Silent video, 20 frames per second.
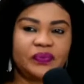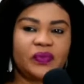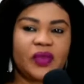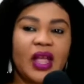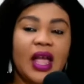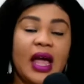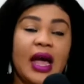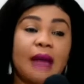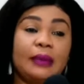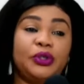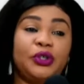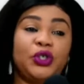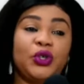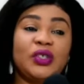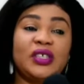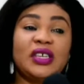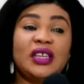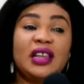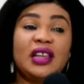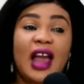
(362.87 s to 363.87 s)
I'm
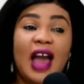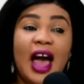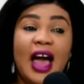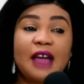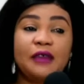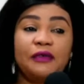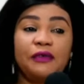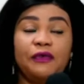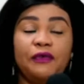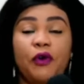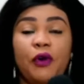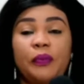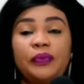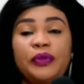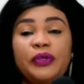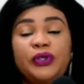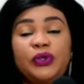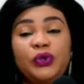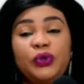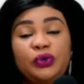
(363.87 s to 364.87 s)
shooting live from the
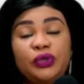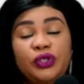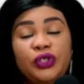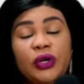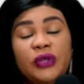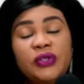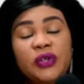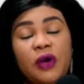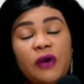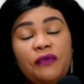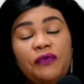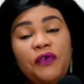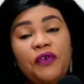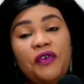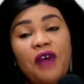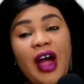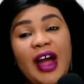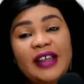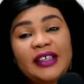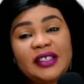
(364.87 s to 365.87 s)
studios of
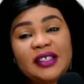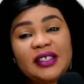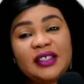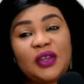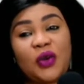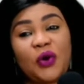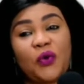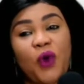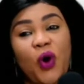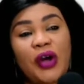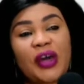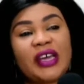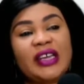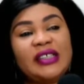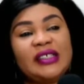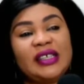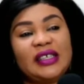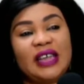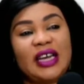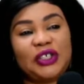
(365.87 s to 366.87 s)
Christ the Rock
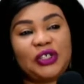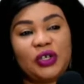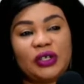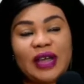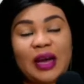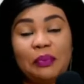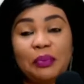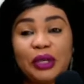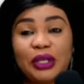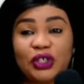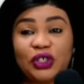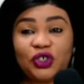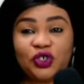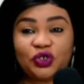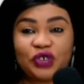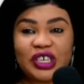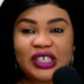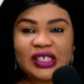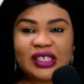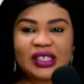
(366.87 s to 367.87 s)
International
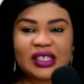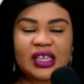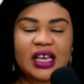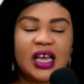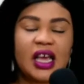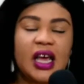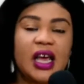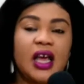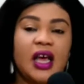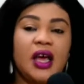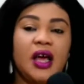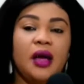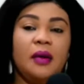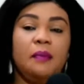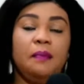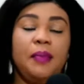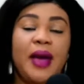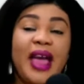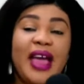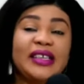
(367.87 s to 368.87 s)
Ministries,
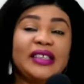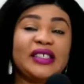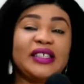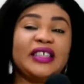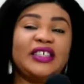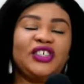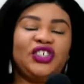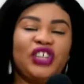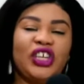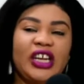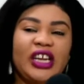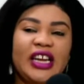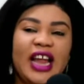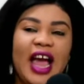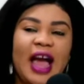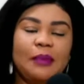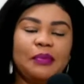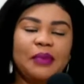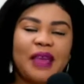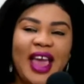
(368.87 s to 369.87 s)
based in
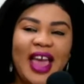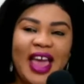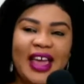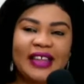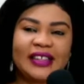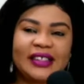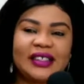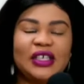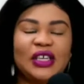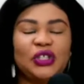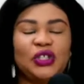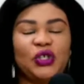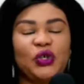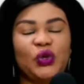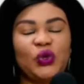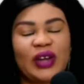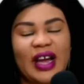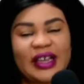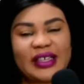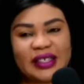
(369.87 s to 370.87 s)
Gillingham, Kent, in the
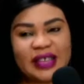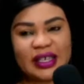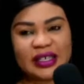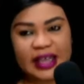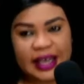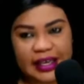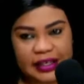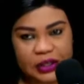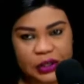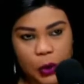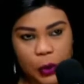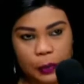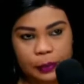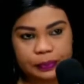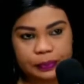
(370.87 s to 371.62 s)
United Kingdom.